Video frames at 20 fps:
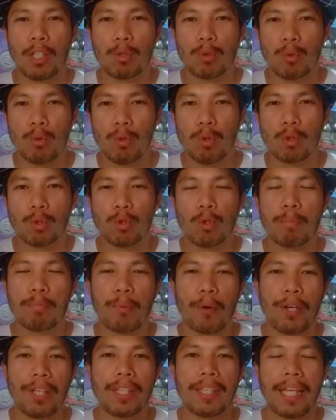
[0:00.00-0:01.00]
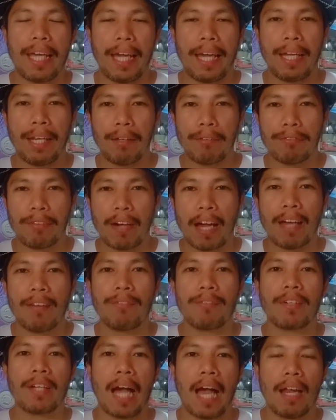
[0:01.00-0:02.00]
to
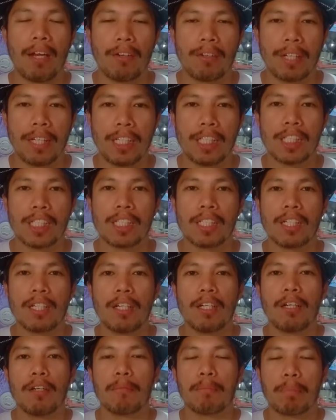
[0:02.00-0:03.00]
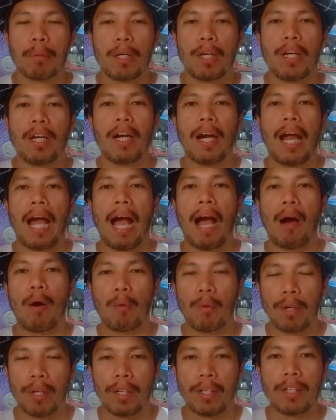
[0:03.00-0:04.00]
0.85 calories per
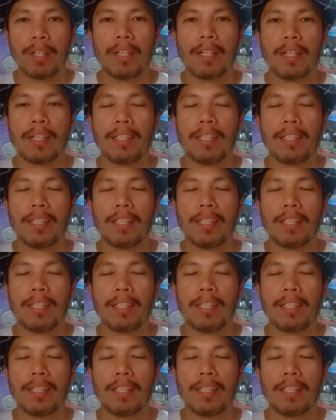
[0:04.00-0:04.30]
hour.